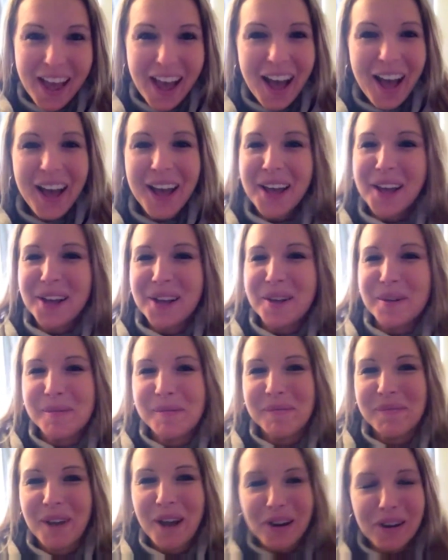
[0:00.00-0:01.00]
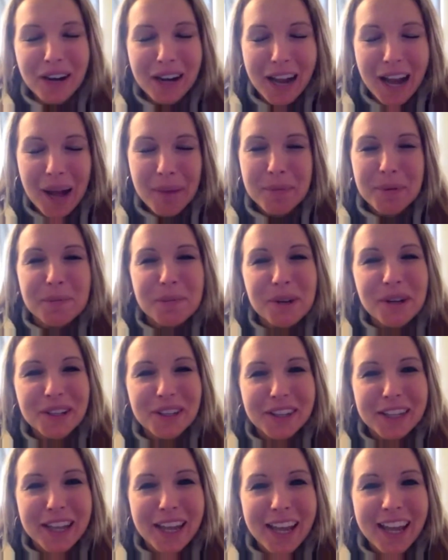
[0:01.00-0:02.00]
Um, all right, happy
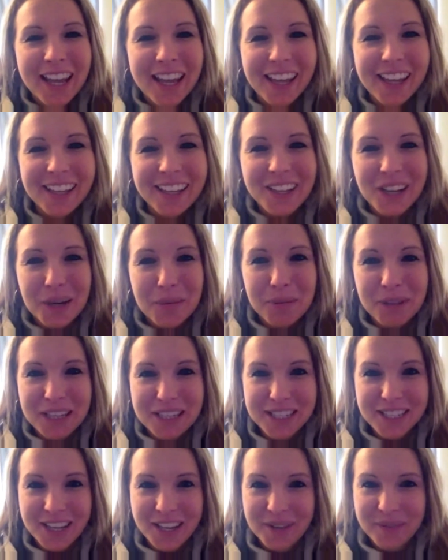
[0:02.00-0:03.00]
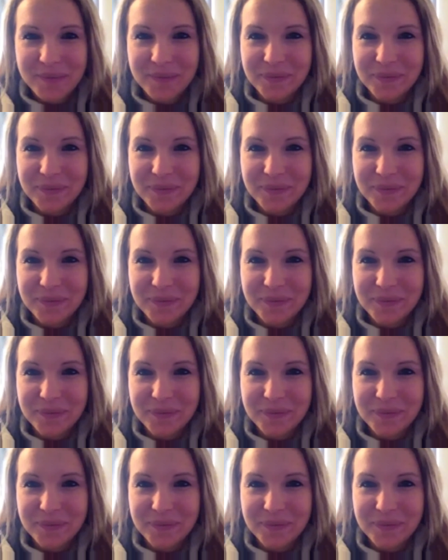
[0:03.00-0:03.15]
birthday. God bless you.